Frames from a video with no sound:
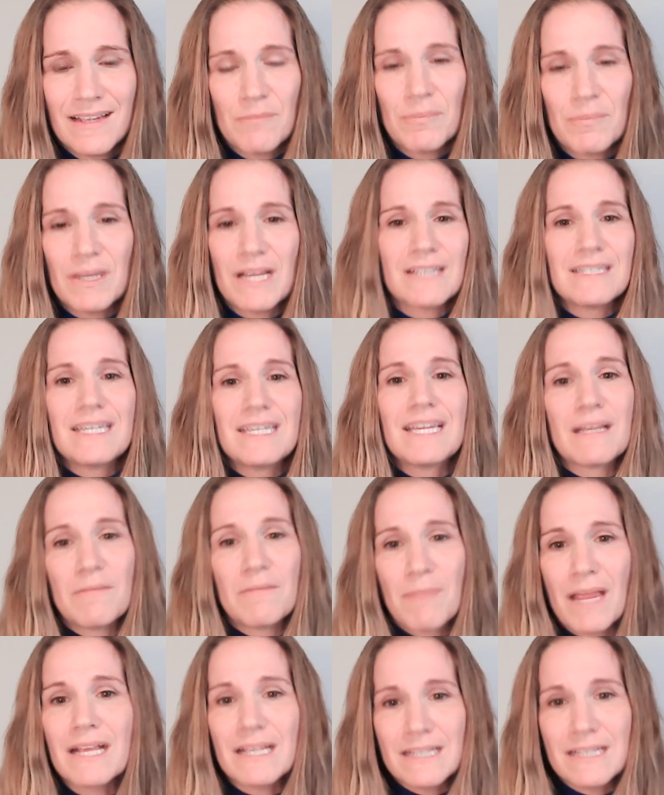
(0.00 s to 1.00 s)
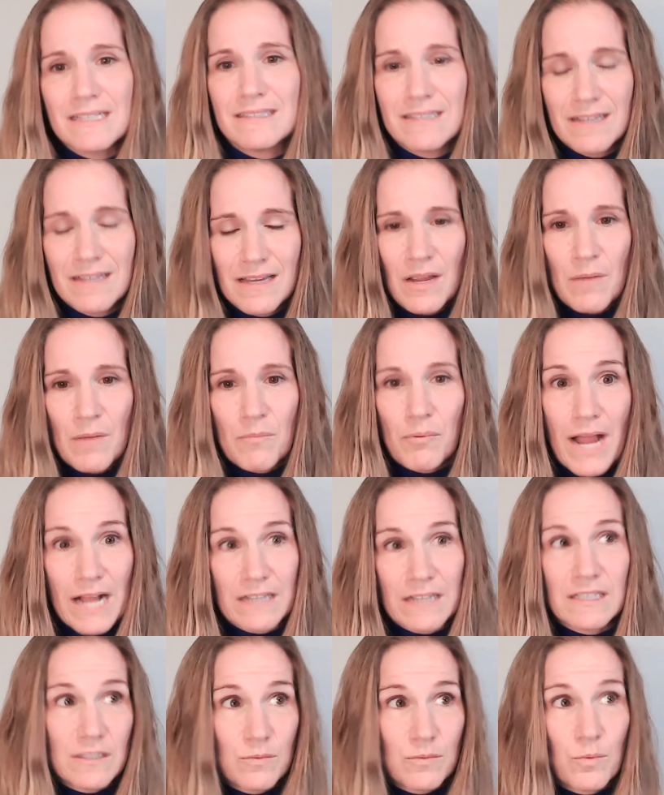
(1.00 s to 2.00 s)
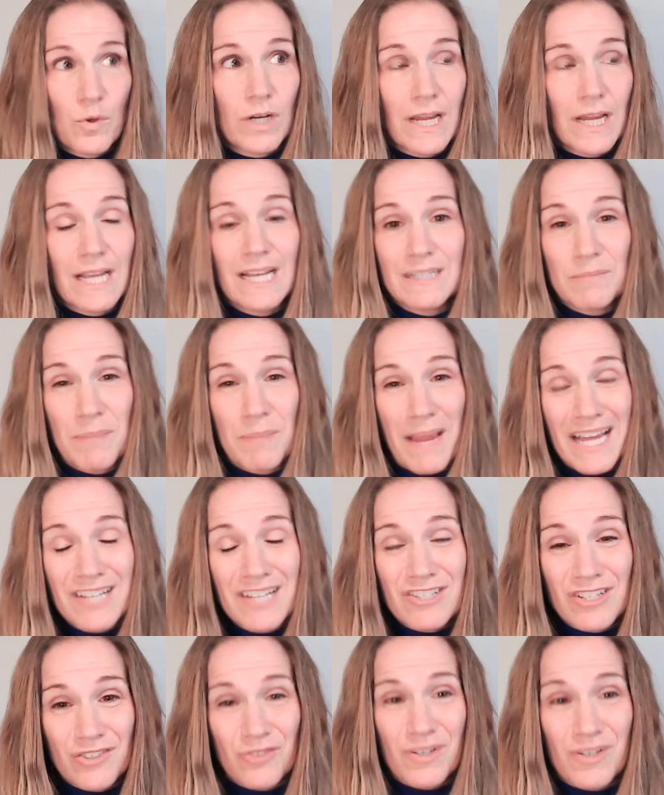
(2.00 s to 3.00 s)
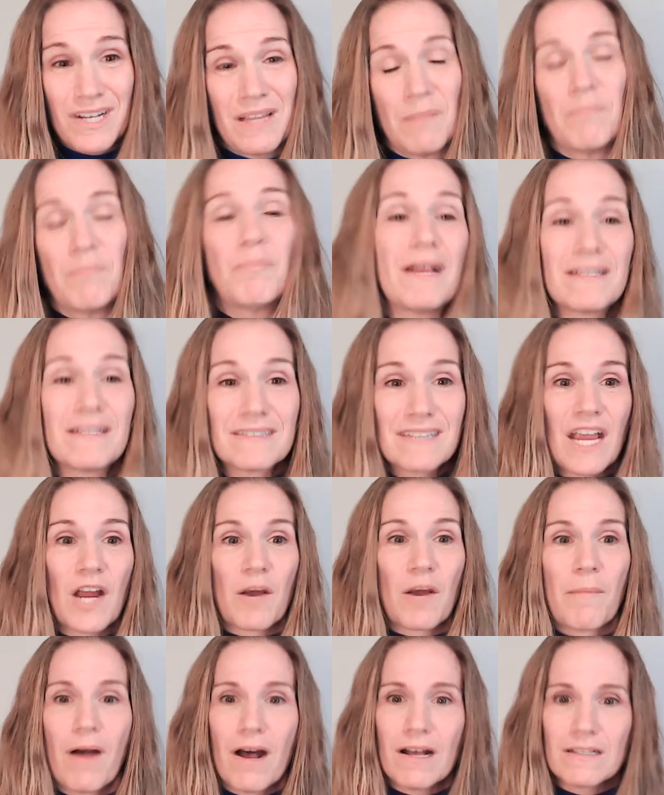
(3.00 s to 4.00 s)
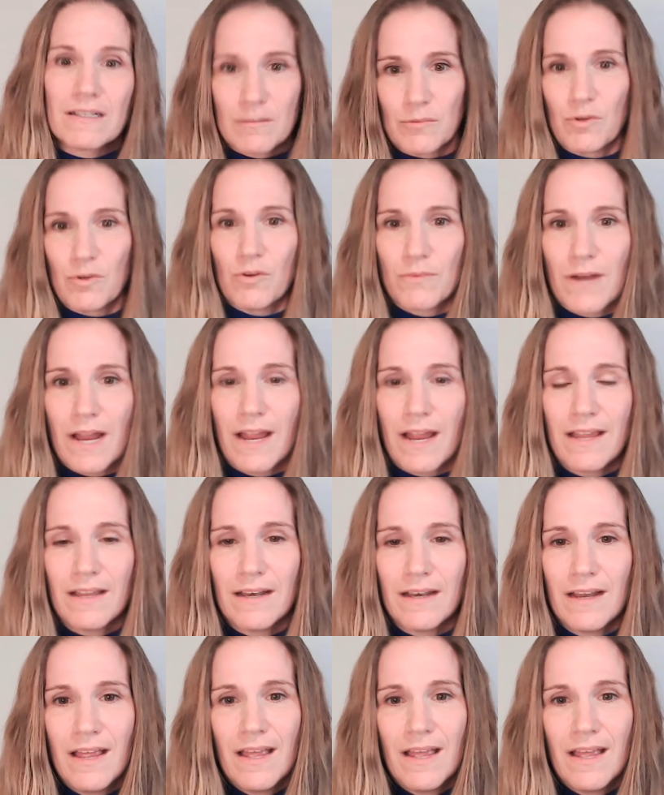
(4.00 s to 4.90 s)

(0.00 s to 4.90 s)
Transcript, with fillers: because he can make his practice work and his patients are getting the best care possible, right?